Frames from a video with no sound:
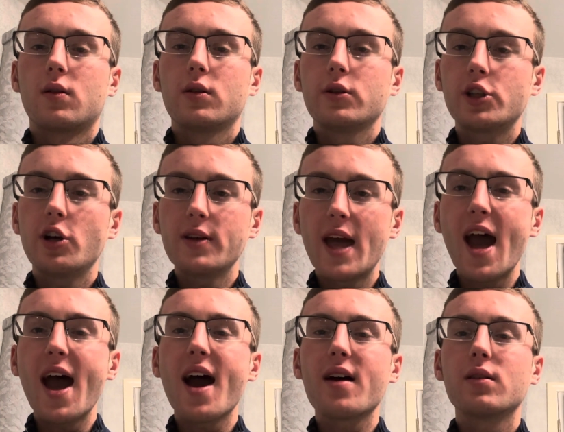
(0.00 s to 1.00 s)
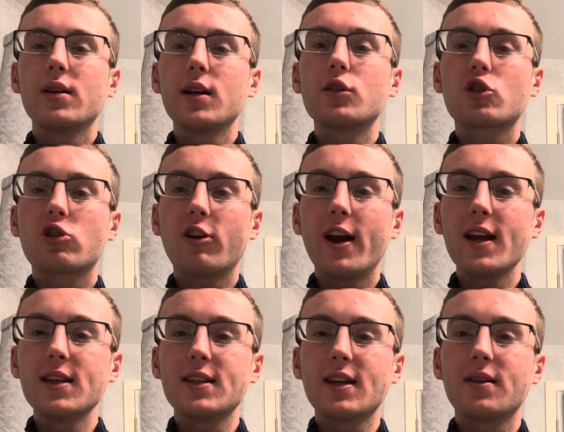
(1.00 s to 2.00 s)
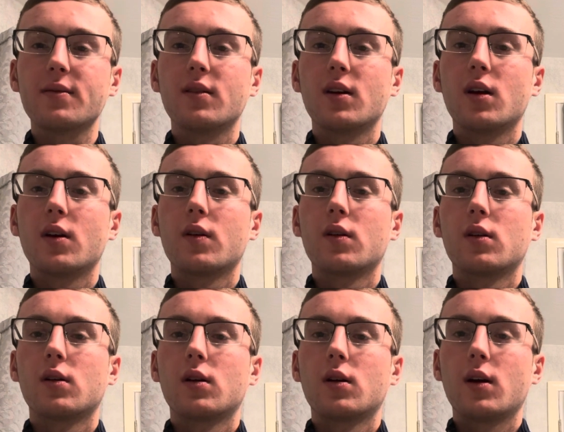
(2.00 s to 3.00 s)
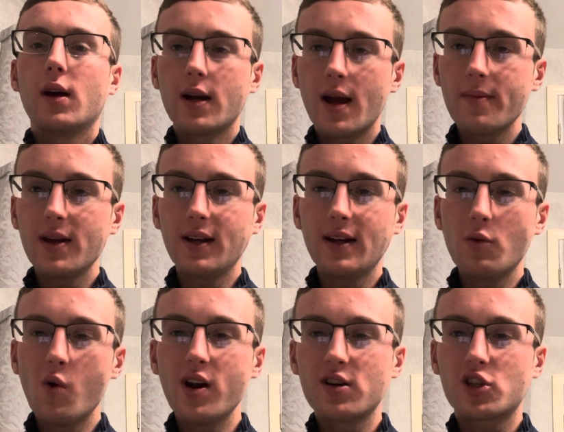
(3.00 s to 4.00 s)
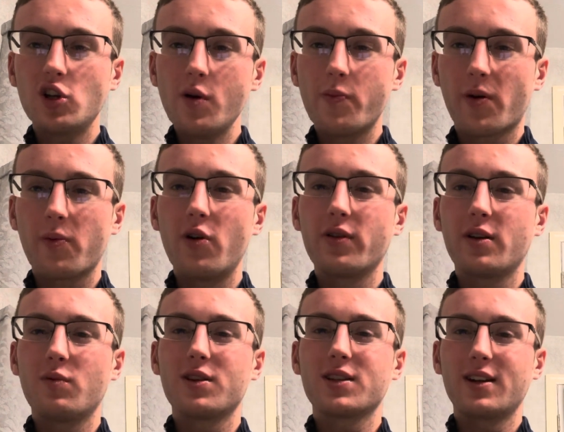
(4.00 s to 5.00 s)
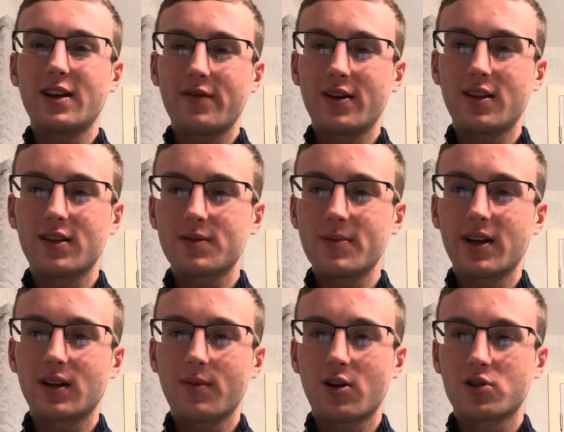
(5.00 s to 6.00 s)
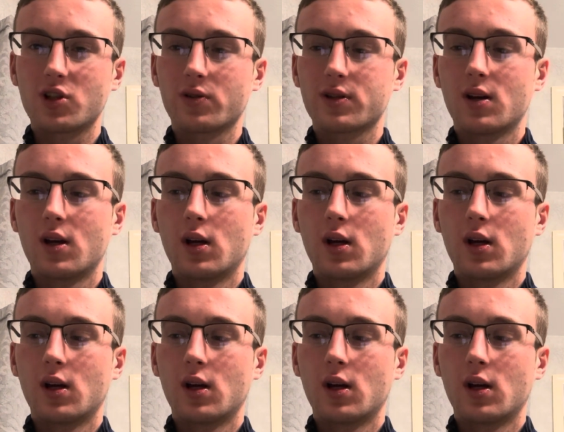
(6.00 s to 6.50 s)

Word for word: So yeah, it's crazy. And I mean, he won a Super Bowl and he wasn't even in this many commercials.